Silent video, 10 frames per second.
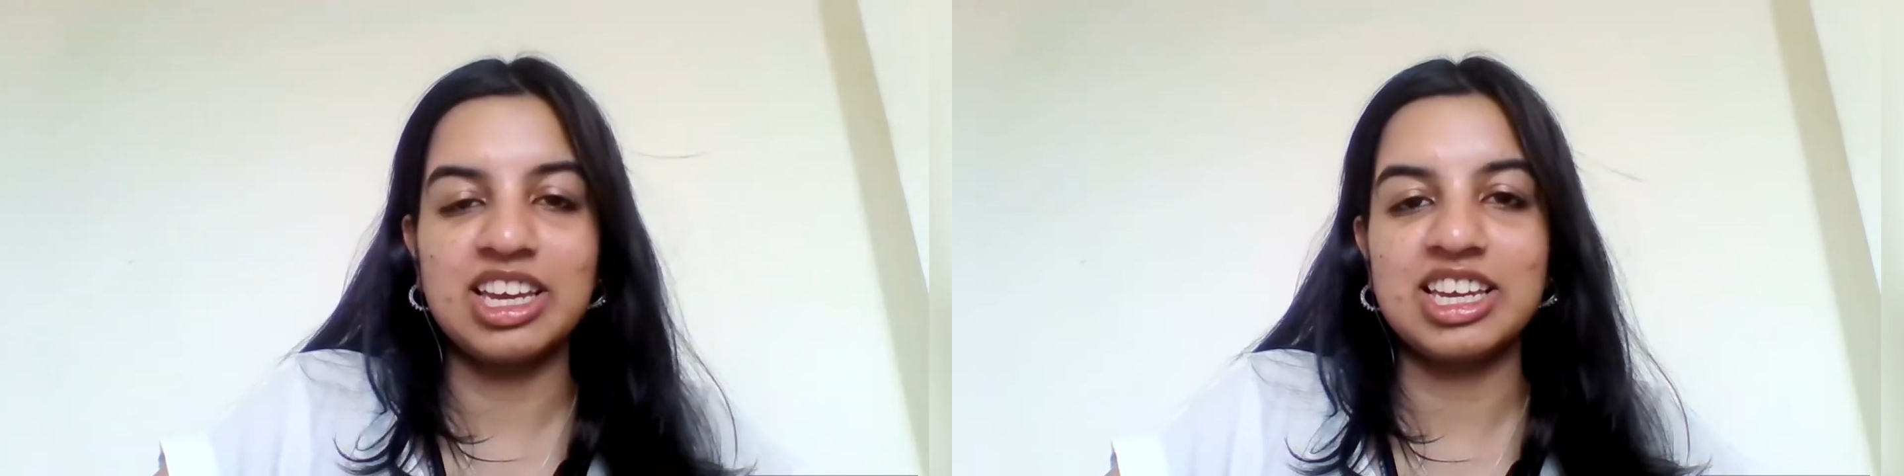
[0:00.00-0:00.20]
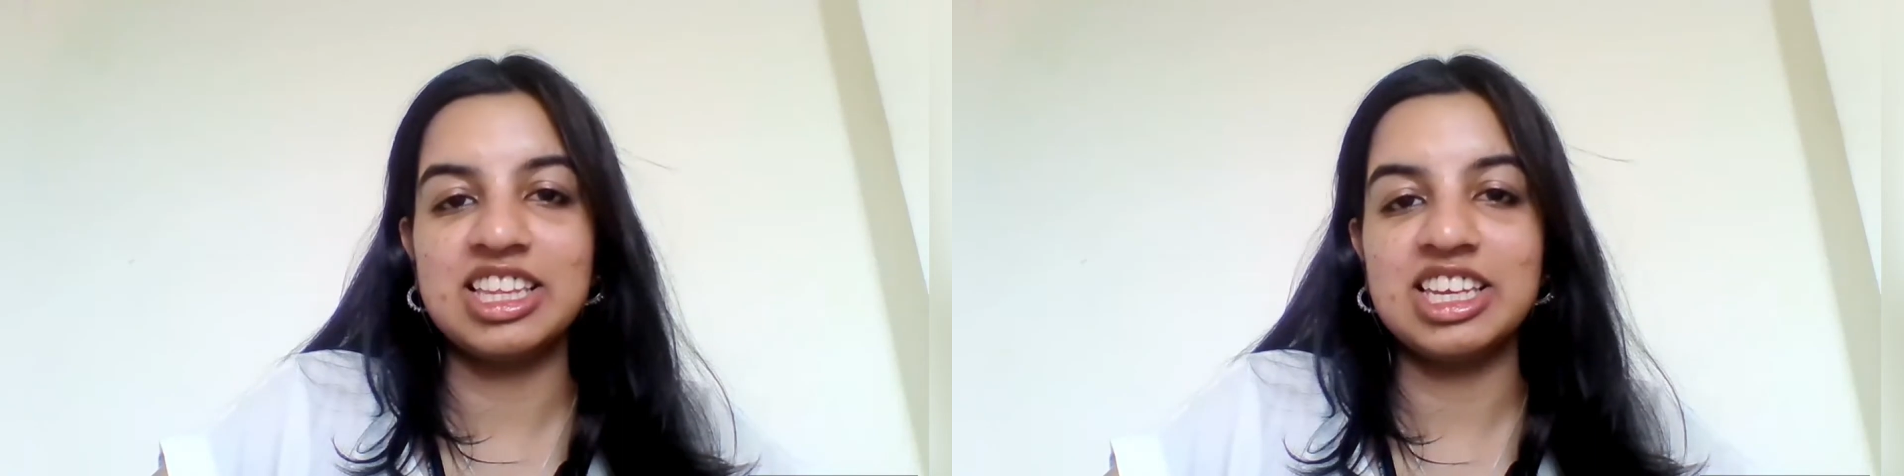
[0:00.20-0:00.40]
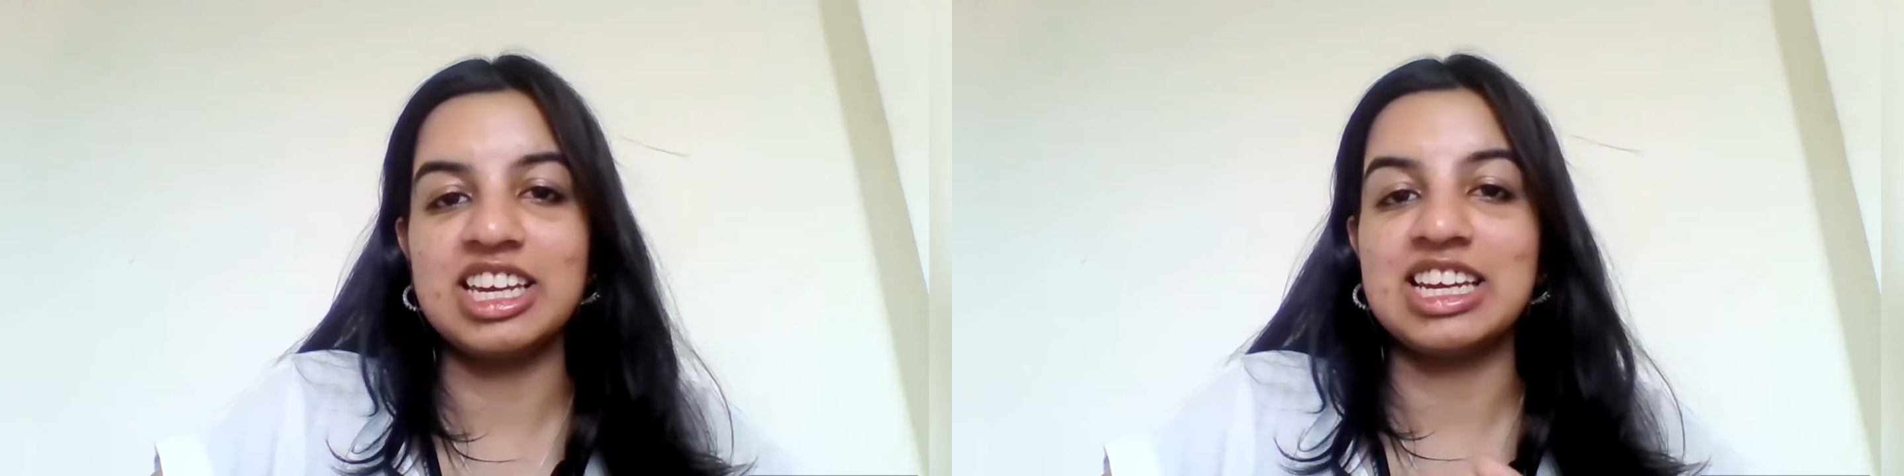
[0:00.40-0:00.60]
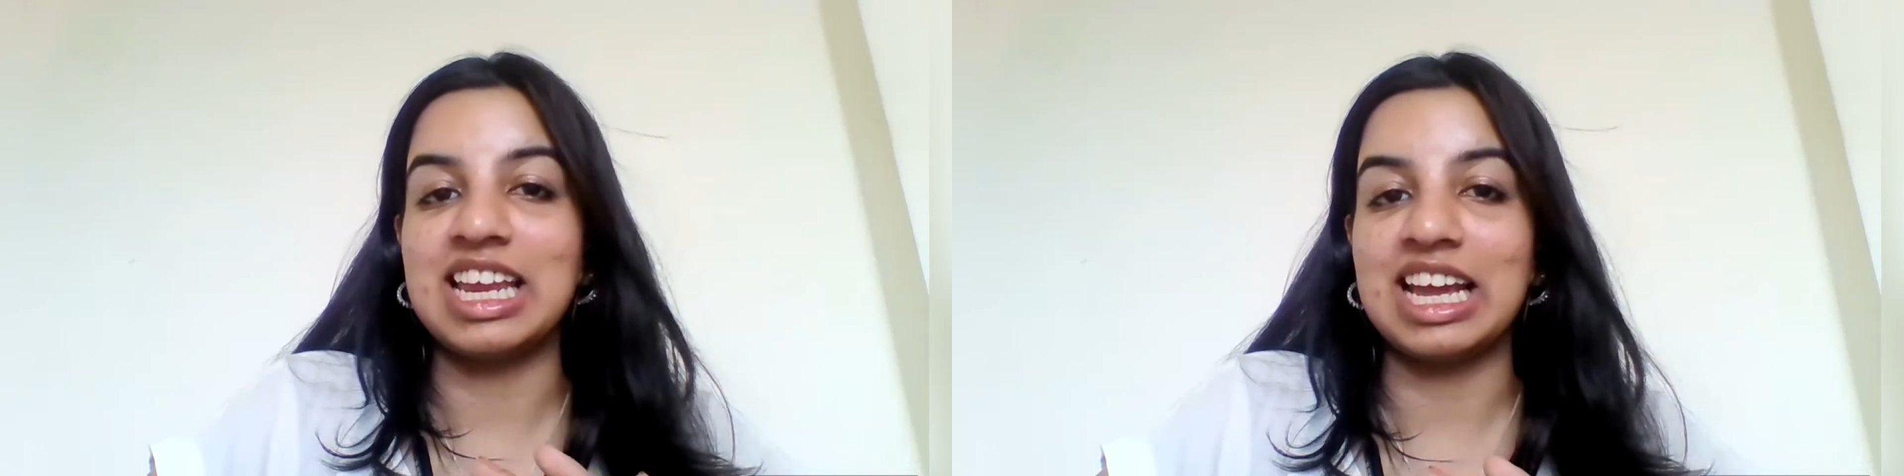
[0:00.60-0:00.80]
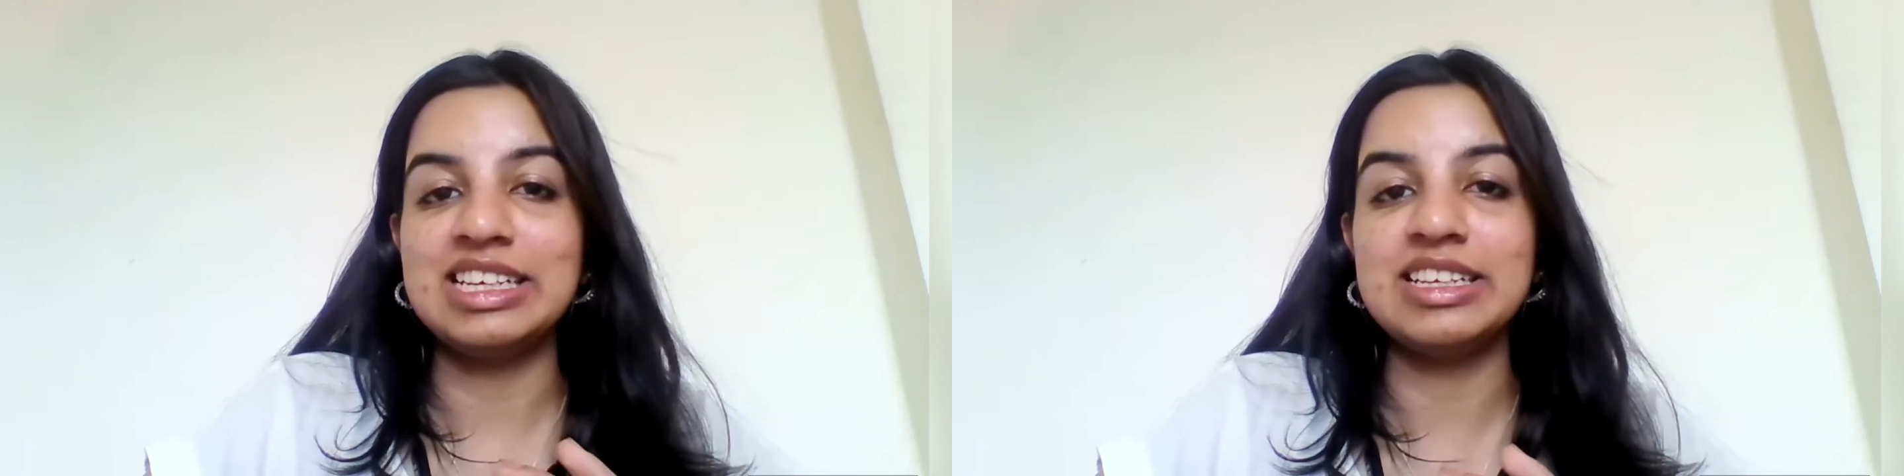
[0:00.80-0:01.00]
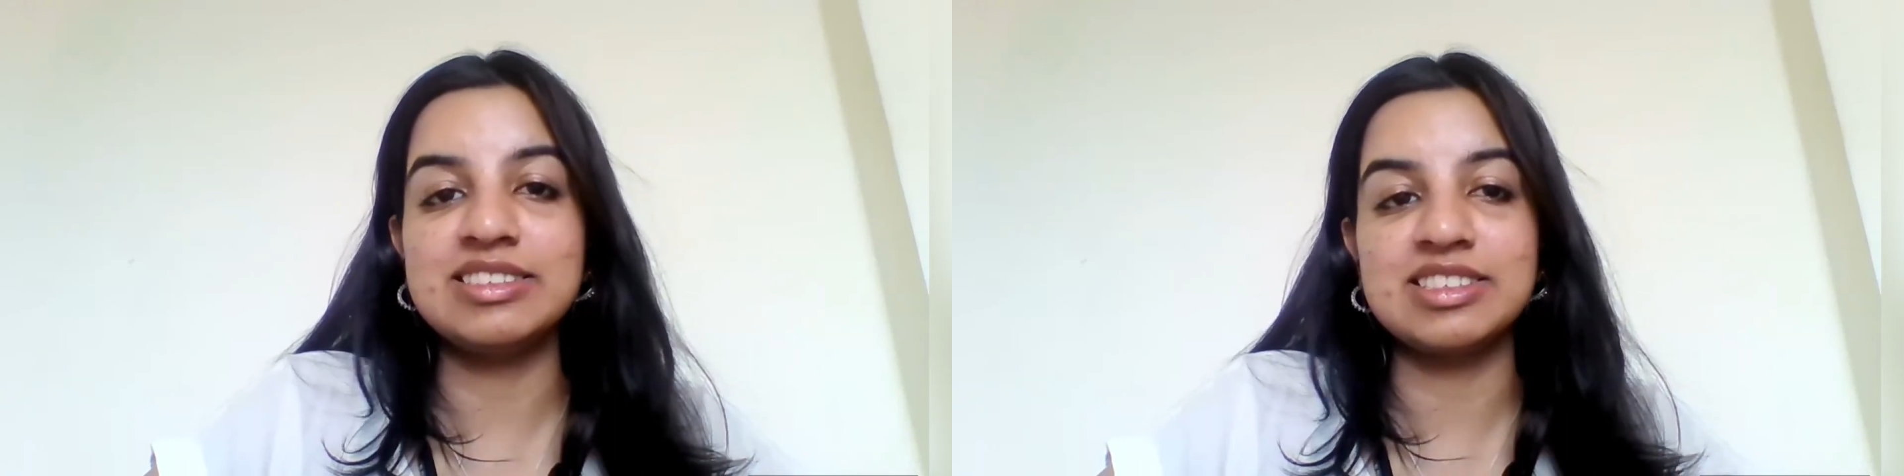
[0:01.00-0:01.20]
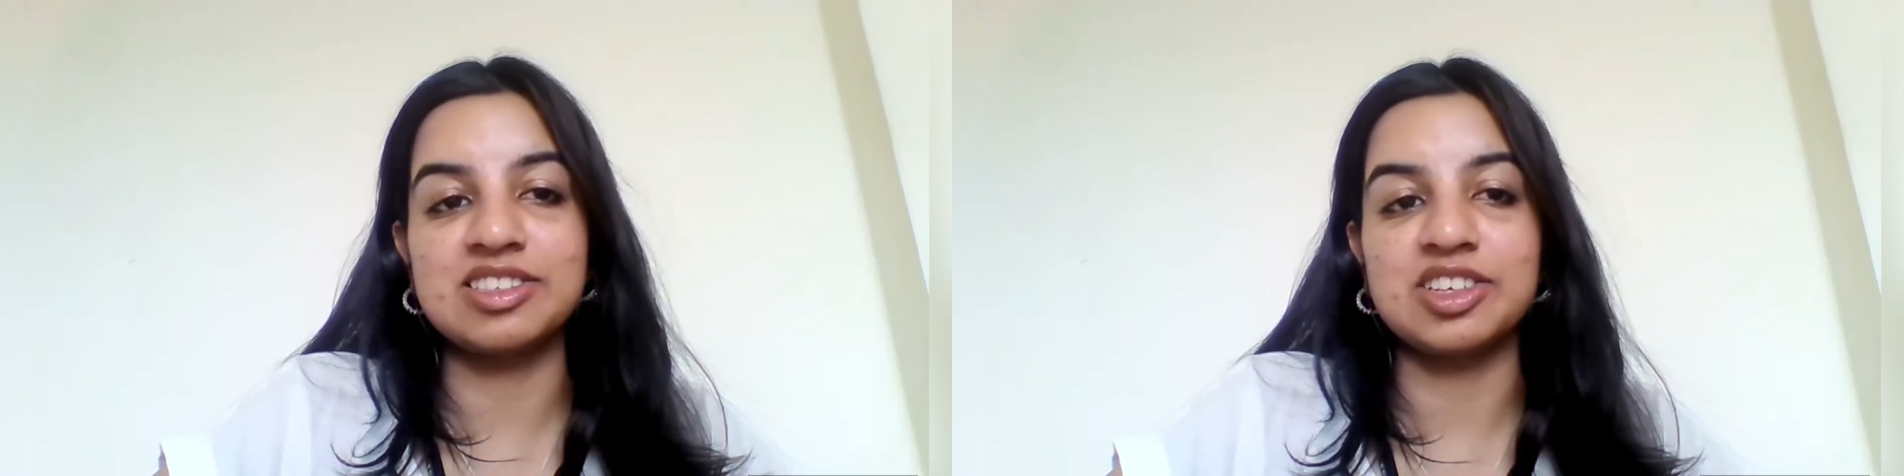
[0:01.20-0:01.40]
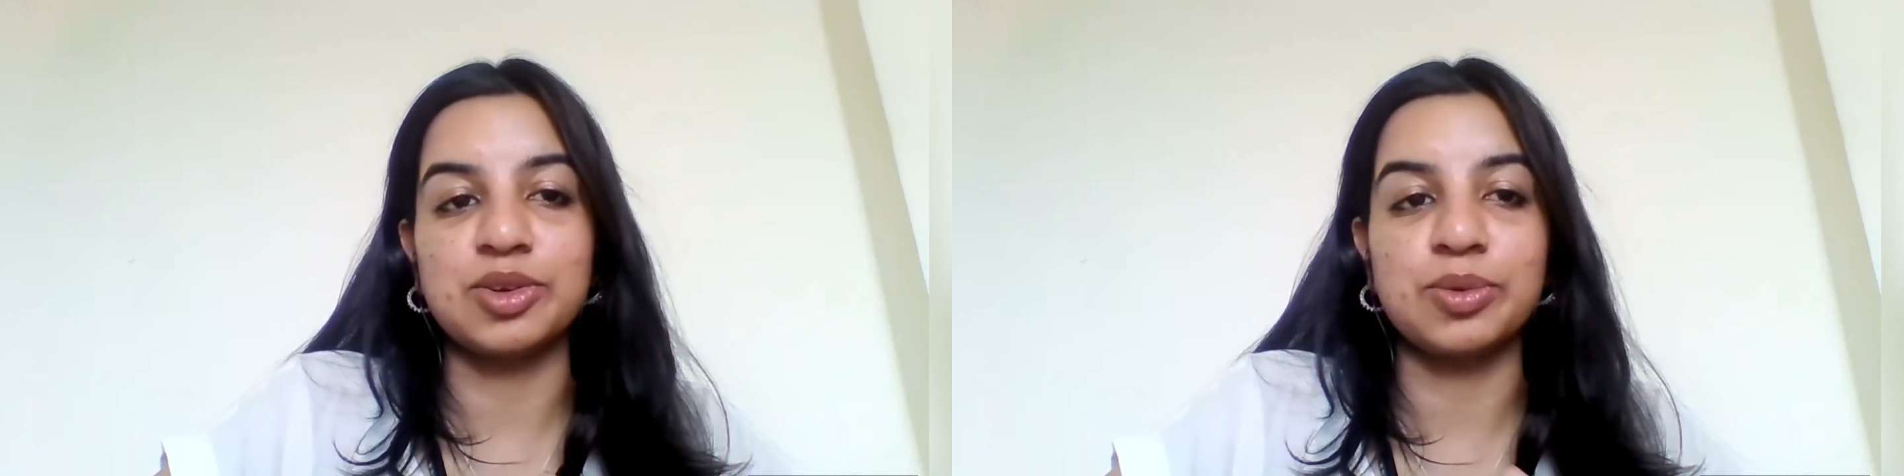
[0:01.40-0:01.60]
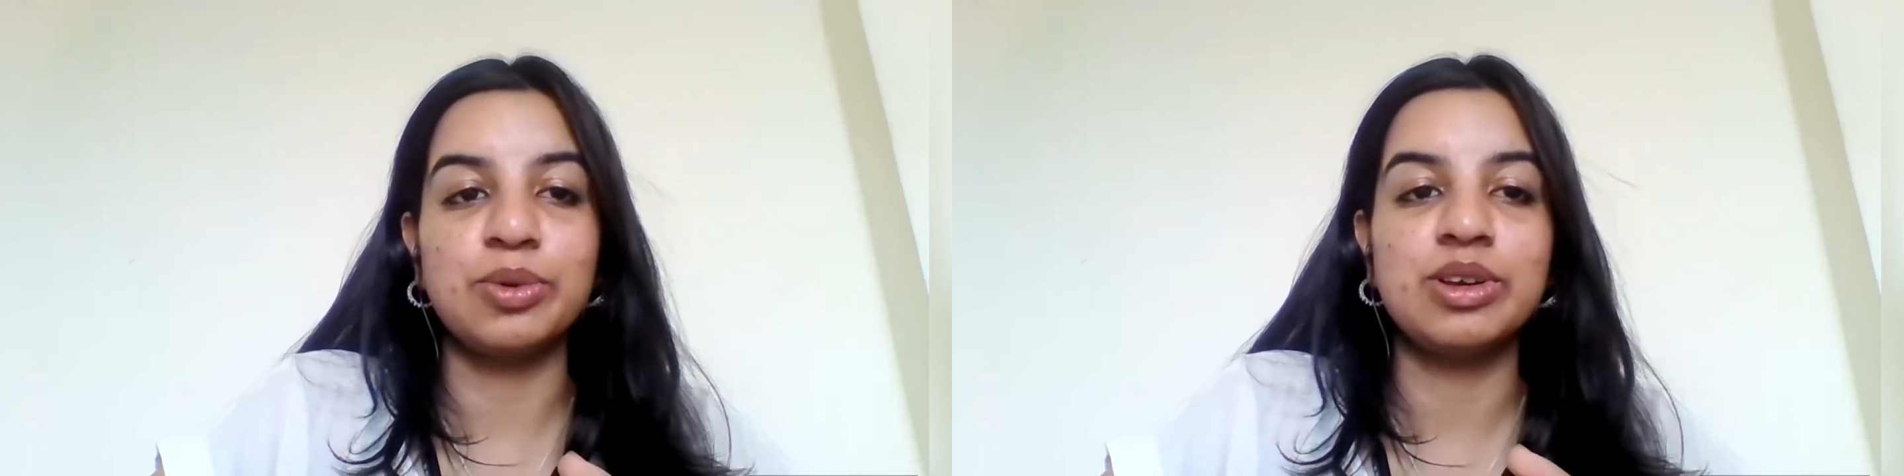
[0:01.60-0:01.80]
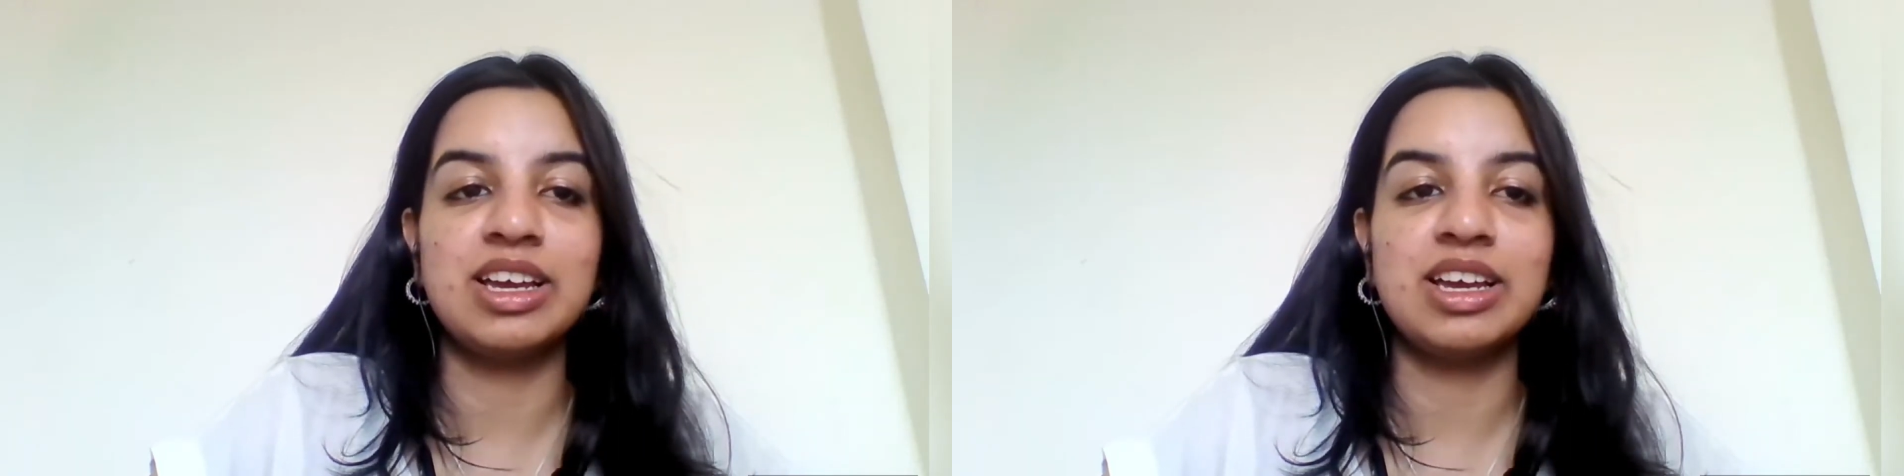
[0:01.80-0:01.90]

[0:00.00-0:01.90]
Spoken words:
in the year 1962,